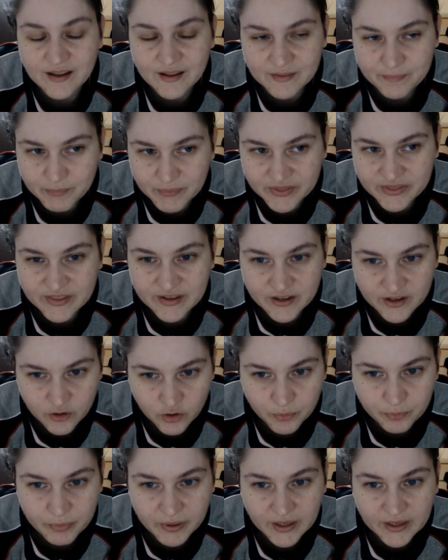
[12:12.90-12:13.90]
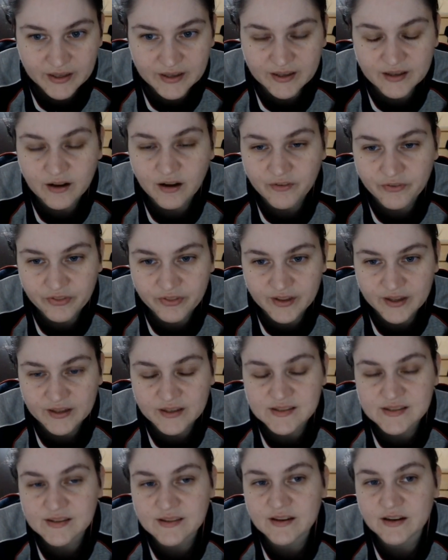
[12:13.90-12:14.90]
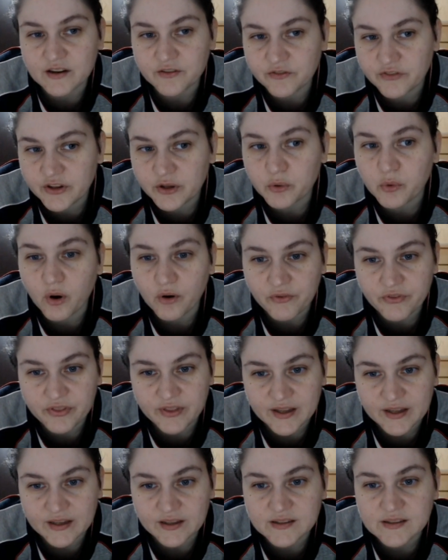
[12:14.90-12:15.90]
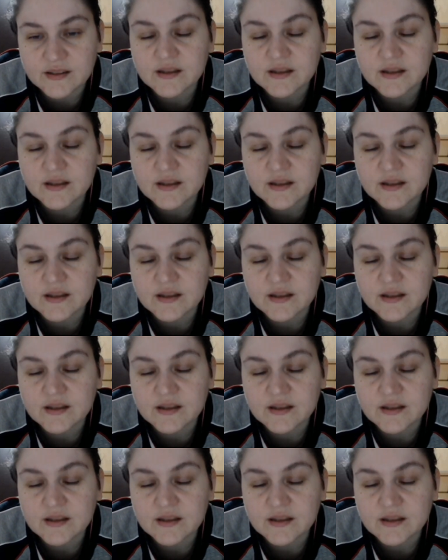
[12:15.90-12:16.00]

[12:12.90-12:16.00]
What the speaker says: their opinion of things, their view of things.